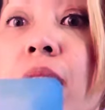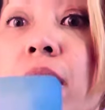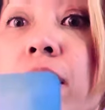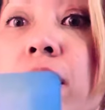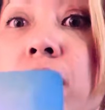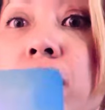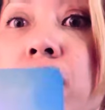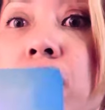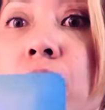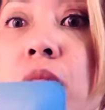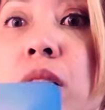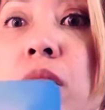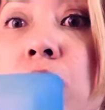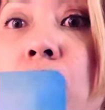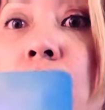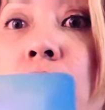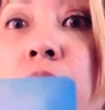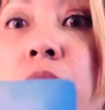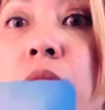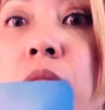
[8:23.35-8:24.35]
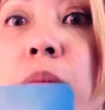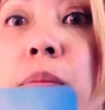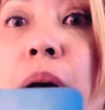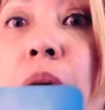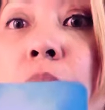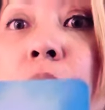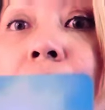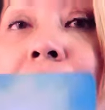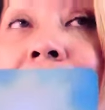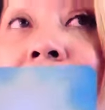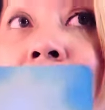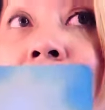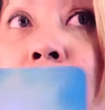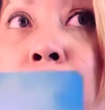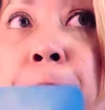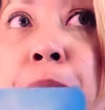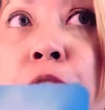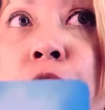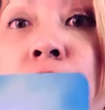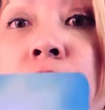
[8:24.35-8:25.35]
The sun talks about a
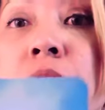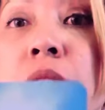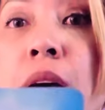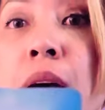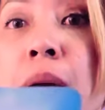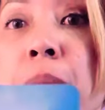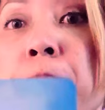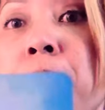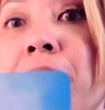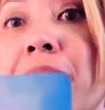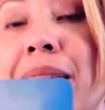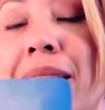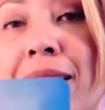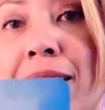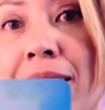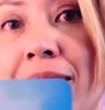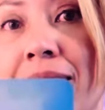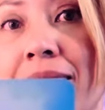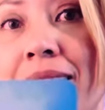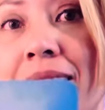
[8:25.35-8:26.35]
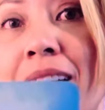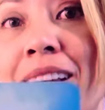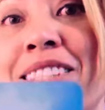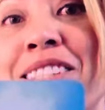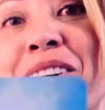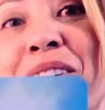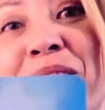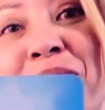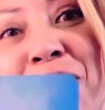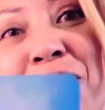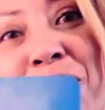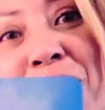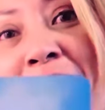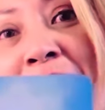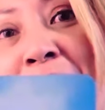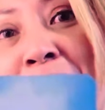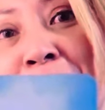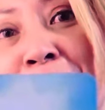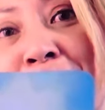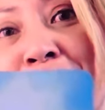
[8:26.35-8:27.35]
happier time beginning. It's also the
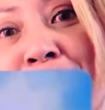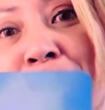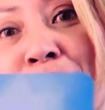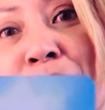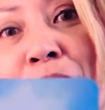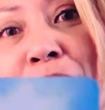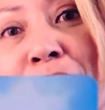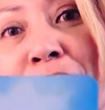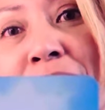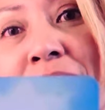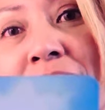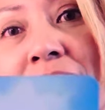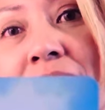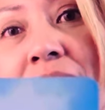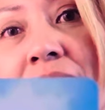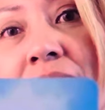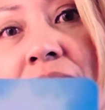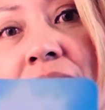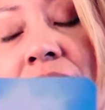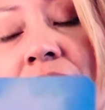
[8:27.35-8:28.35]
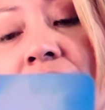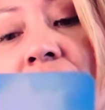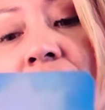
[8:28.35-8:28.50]
happiest card in the deck